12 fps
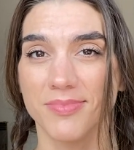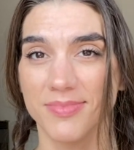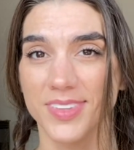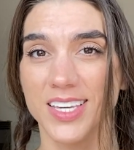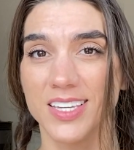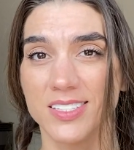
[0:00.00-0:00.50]

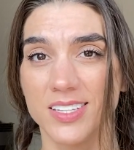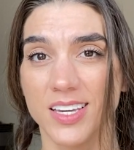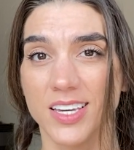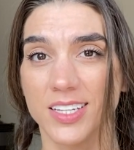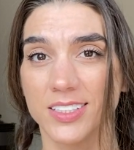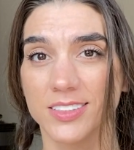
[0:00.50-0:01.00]

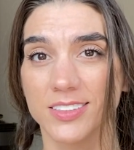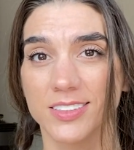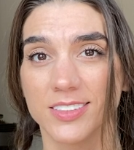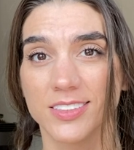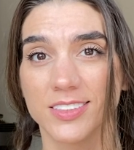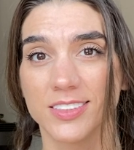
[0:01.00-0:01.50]
easy.
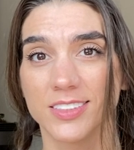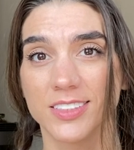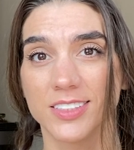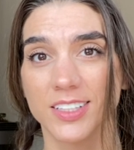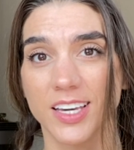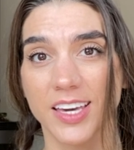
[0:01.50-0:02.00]

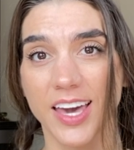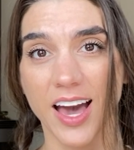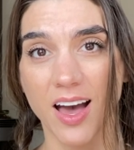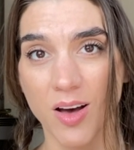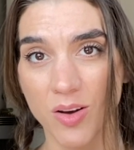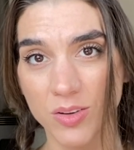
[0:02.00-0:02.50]

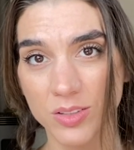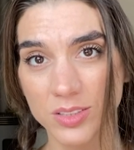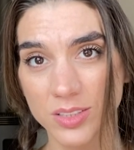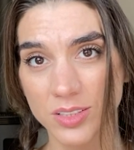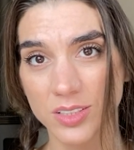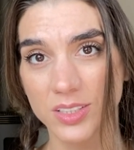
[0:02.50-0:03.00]
Cacao,
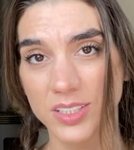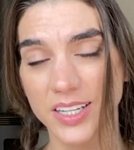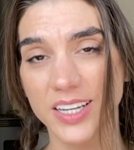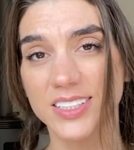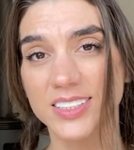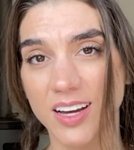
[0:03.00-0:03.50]

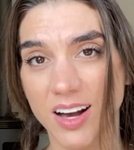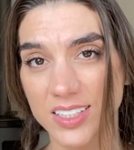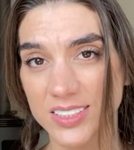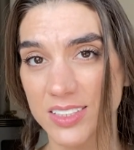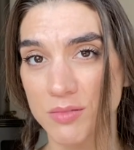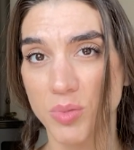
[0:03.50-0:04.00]

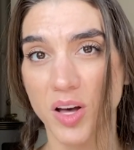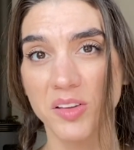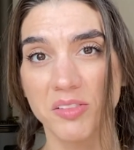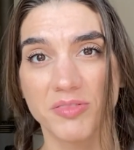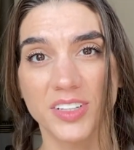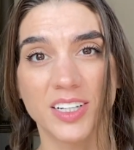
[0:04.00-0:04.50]
antioxidant
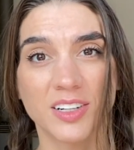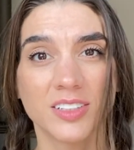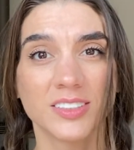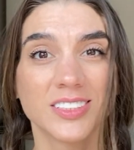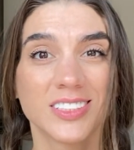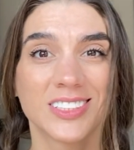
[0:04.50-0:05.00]

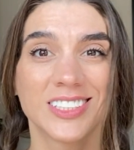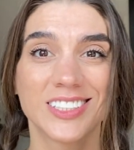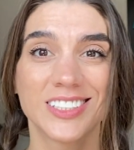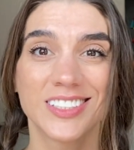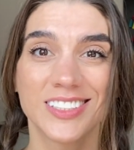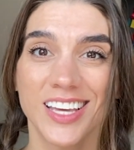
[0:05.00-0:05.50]
polyphenols,
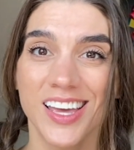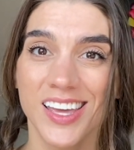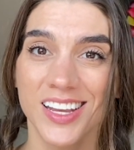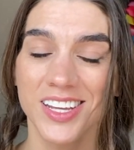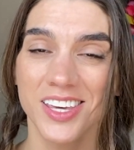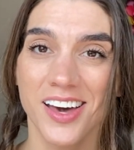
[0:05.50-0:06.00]

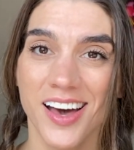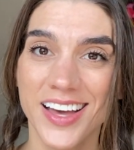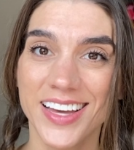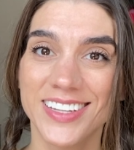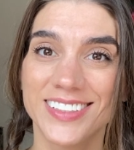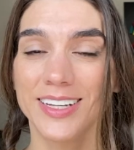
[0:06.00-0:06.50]
skin,
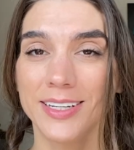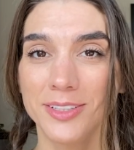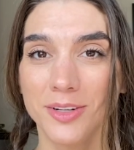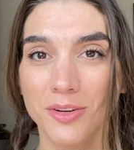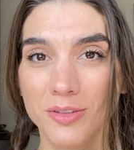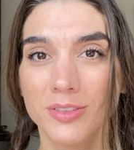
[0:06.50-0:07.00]
gut, and
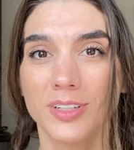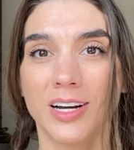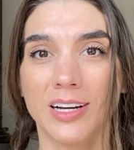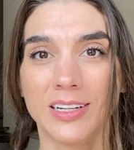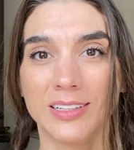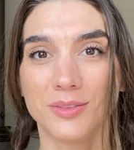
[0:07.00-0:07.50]

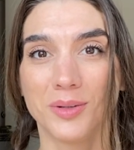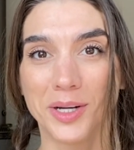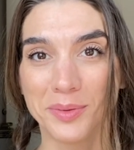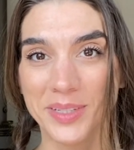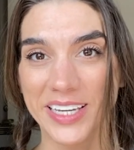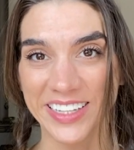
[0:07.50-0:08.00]
overall
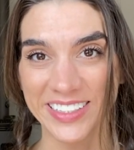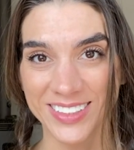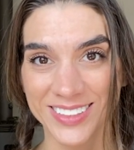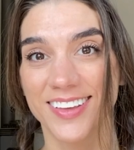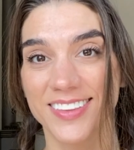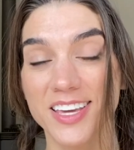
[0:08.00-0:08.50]
well-being.
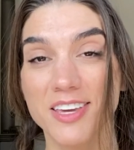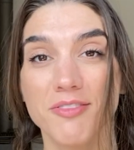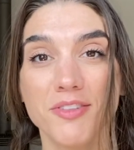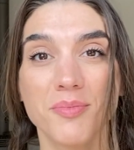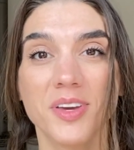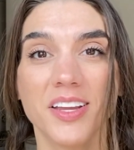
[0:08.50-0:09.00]
Thank you
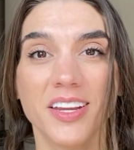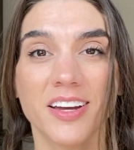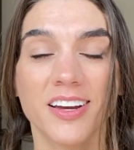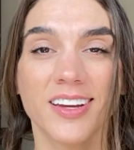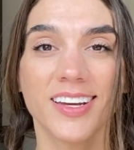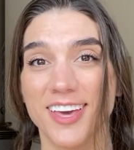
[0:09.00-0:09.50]
for being
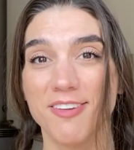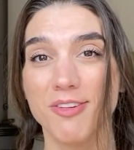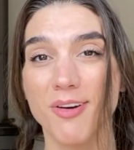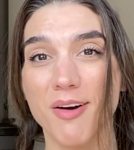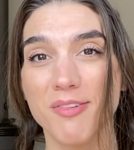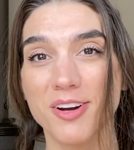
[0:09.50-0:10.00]
here. If
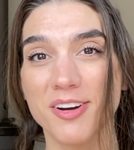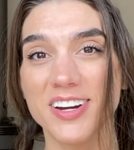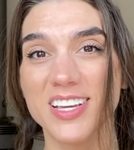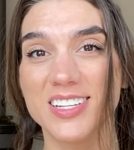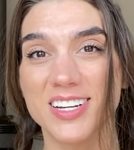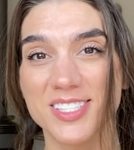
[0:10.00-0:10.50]
you haven't
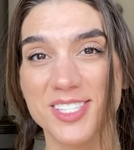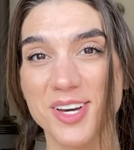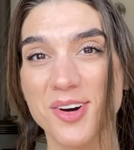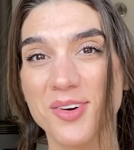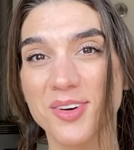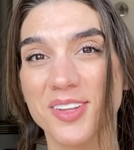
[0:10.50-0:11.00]
already done
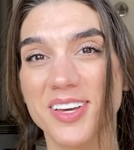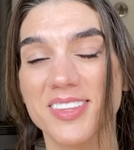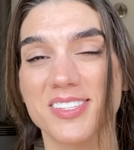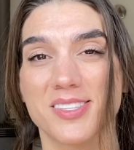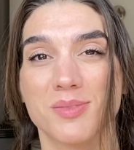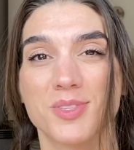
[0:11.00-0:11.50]
so, click
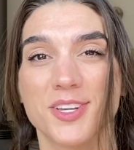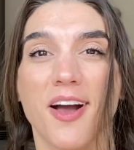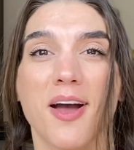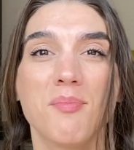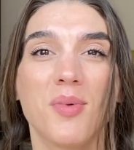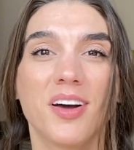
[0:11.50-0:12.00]
the
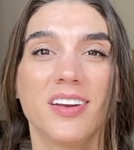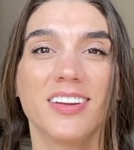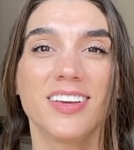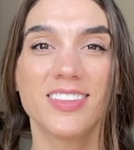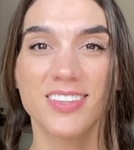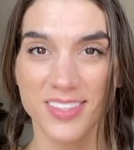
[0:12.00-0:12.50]
subscribe button
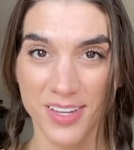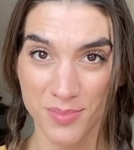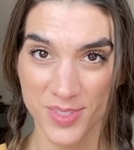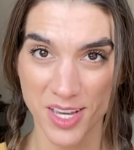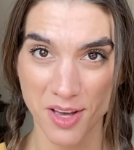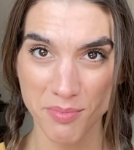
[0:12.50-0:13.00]
and the
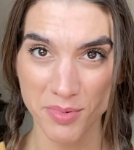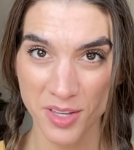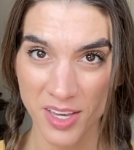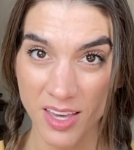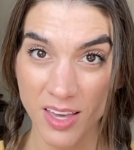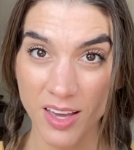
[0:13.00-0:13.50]
thumbs
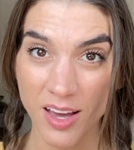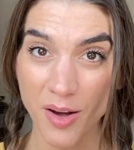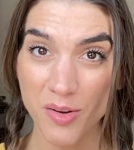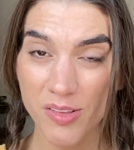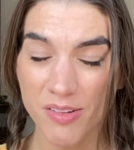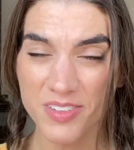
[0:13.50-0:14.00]
up.
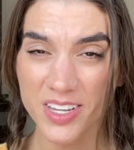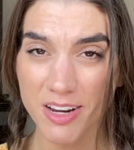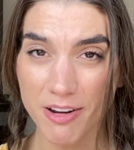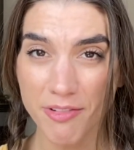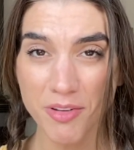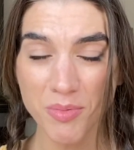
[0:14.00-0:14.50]
I'd love to
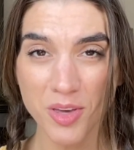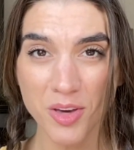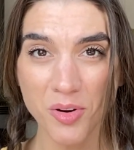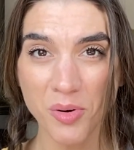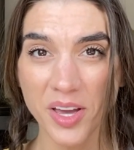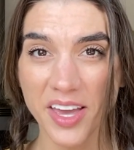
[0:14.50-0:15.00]
hear from
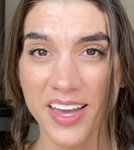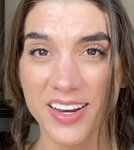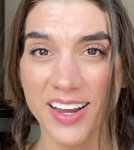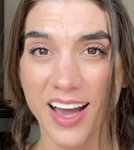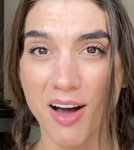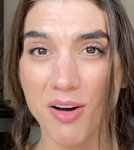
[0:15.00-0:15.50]
you and
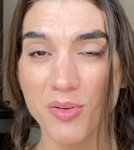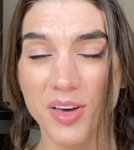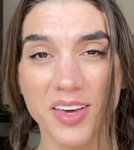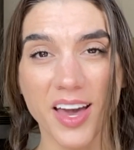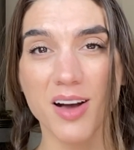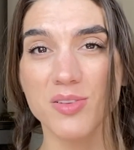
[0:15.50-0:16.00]
how
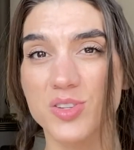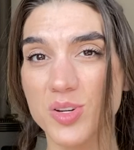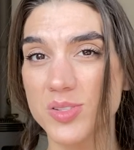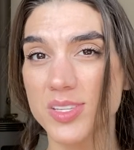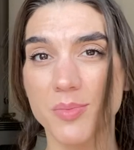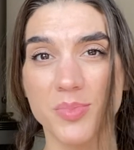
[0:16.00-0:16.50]
cacao
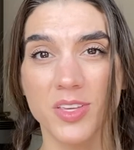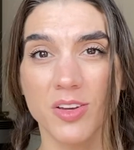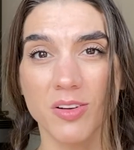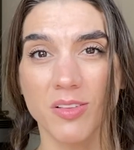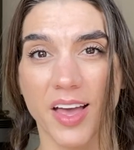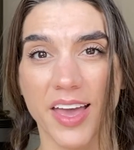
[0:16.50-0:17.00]
shows up in
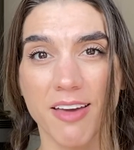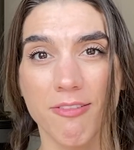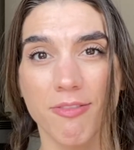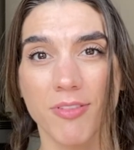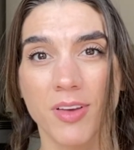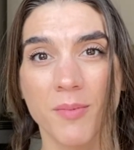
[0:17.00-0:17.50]
your
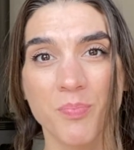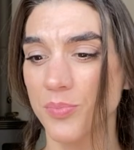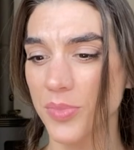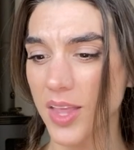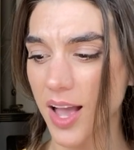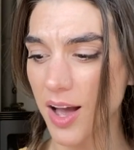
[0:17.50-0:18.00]
life,
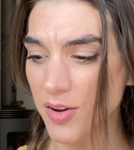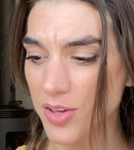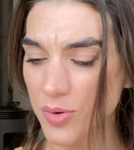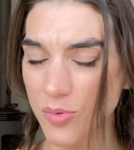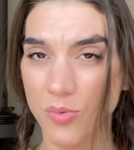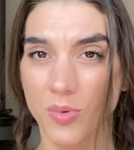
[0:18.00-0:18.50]
how
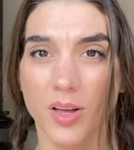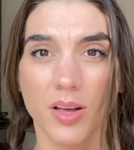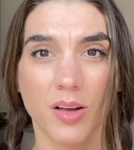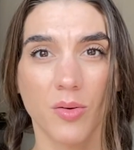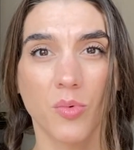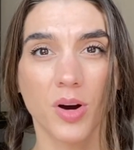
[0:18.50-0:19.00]
you
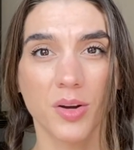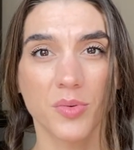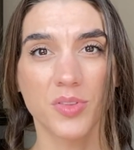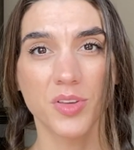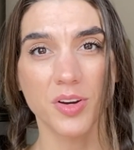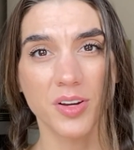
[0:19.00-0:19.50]
work
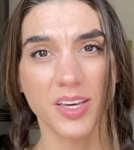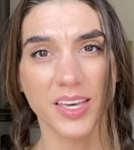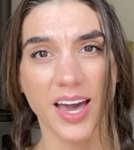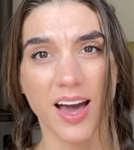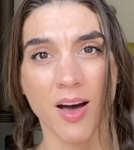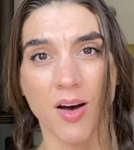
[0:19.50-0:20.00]
with your
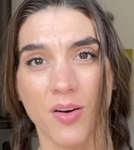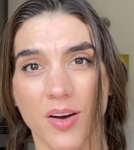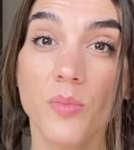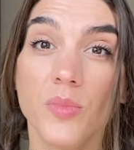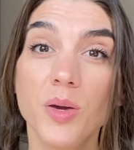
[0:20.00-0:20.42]
cacao. Me